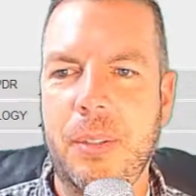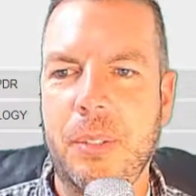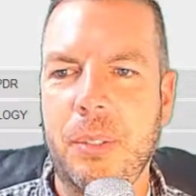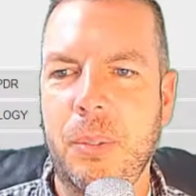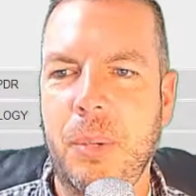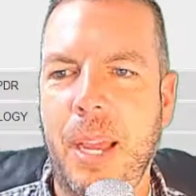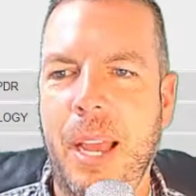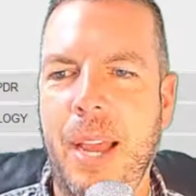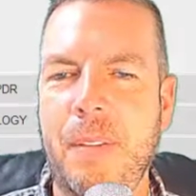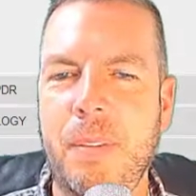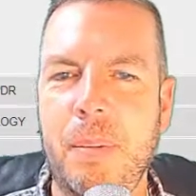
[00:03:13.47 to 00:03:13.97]
So
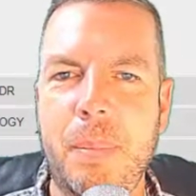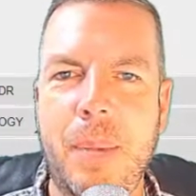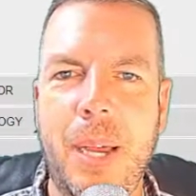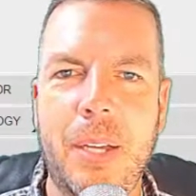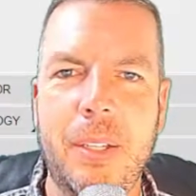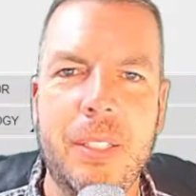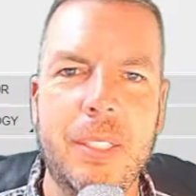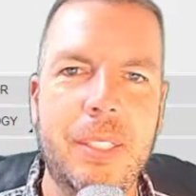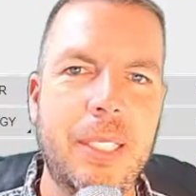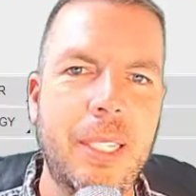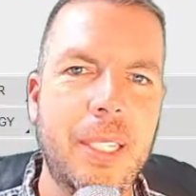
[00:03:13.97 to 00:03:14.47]
I have
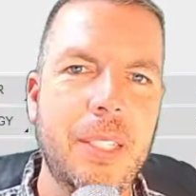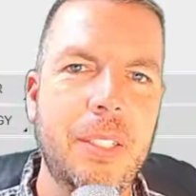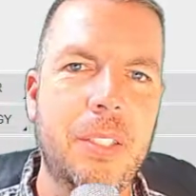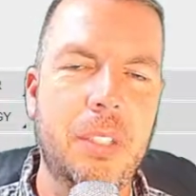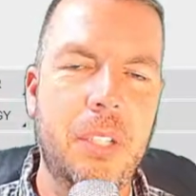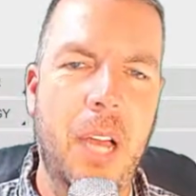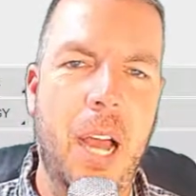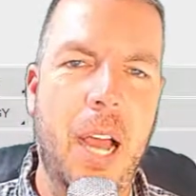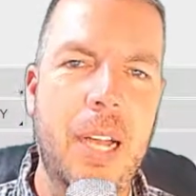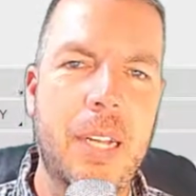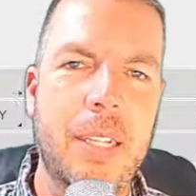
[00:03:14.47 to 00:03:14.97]
about 6
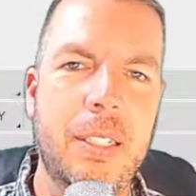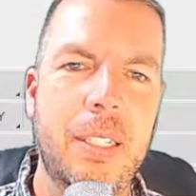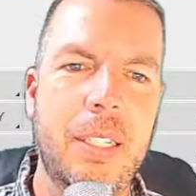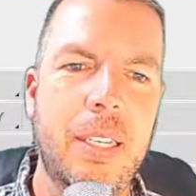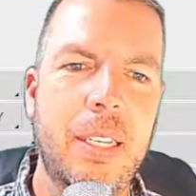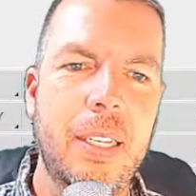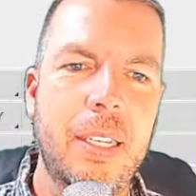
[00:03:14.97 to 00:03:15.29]
stocks